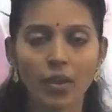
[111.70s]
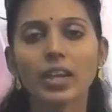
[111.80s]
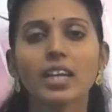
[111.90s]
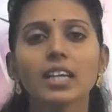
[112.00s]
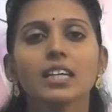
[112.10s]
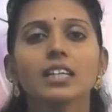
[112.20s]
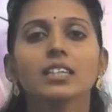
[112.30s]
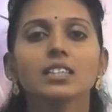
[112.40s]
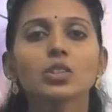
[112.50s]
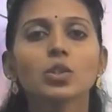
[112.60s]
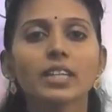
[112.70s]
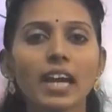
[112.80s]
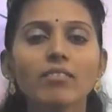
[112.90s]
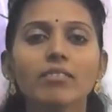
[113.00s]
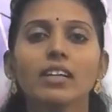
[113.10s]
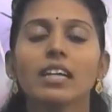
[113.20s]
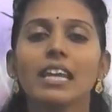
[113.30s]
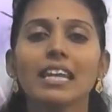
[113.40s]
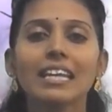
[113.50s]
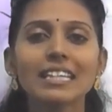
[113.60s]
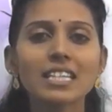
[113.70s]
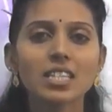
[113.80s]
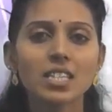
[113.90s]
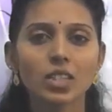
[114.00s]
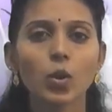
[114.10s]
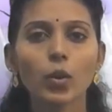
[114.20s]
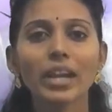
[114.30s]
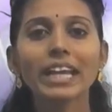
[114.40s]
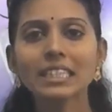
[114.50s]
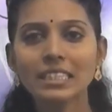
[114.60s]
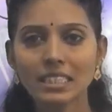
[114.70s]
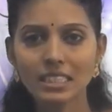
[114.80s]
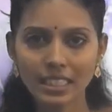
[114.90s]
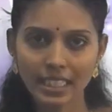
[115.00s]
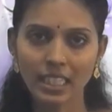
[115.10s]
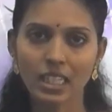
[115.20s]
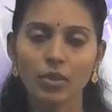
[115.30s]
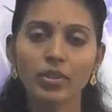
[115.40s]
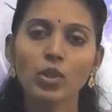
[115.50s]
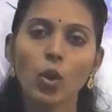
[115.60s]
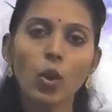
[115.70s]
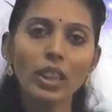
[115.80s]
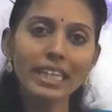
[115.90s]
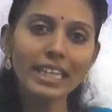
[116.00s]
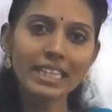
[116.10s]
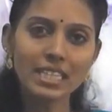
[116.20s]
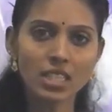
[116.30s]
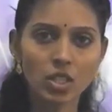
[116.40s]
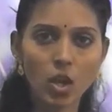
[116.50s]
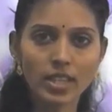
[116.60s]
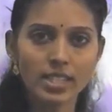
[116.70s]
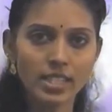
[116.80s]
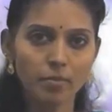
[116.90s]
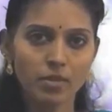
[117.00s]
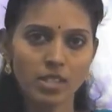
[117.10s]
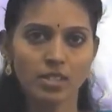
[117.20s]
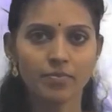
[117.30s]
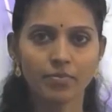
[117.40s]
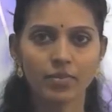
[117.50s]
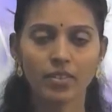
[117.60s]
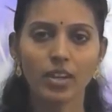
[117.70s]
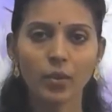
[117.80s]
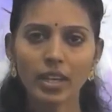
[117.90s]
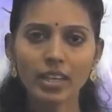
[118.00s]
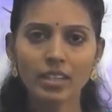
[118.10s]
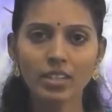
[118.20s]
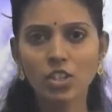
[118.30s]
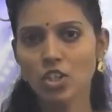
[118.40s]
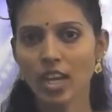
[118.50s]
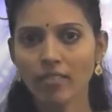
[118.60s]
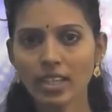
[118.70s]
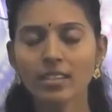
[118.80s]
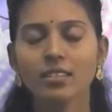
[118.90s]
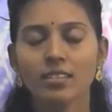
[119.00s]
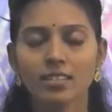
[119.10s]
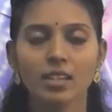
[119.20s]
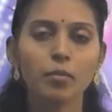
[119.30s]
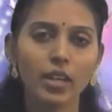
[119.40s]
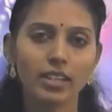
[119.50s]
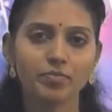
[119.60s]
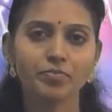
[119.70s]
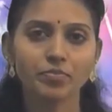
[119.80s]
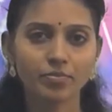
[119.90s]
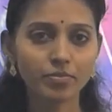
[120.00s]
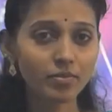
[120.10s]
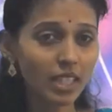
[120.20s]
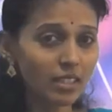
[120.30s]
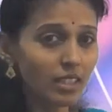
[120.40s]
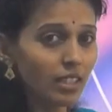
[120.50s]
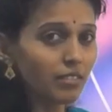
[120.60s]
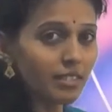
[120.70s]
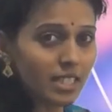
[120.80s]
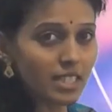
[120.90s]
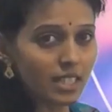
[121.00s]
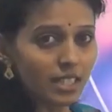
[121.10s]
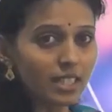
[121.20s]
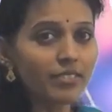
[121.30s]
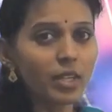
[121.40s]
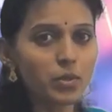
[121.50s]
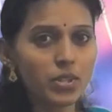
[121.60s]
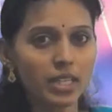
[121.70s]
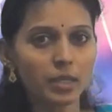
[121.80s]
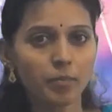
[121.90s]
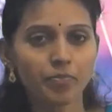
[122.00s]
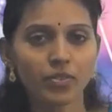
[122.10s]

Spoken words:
Okay, so now let us go in detail with all these concepts. Okay, shall we? Come on. First, revolution.